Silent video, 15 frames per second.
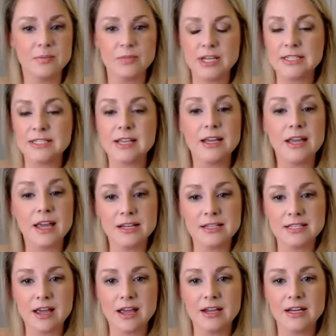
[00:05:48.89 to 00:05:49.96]
things like
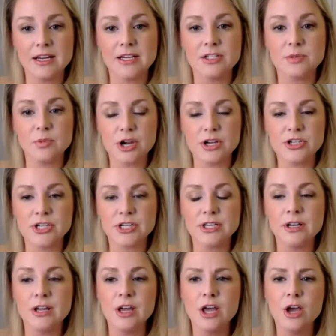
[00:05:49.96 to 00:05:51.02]
anxiety and depression.